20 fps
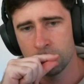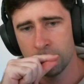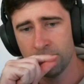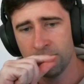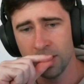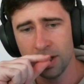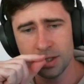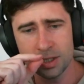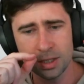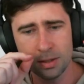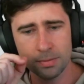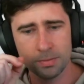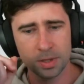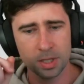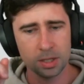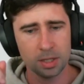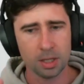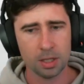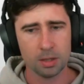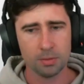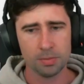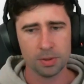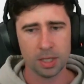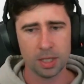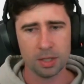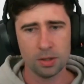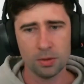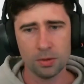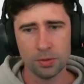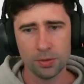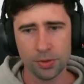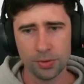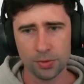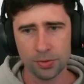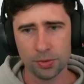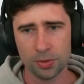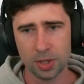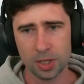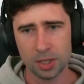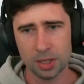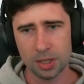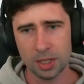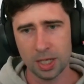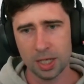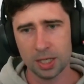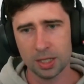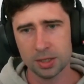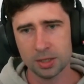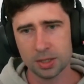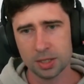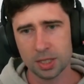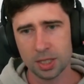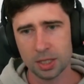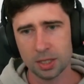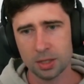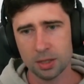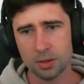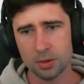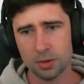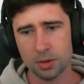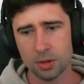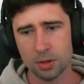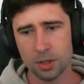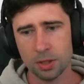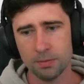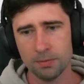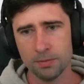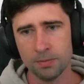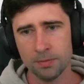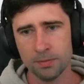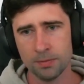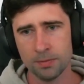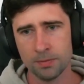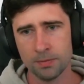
If he has the ability to play all 3 lanes, like, good on him.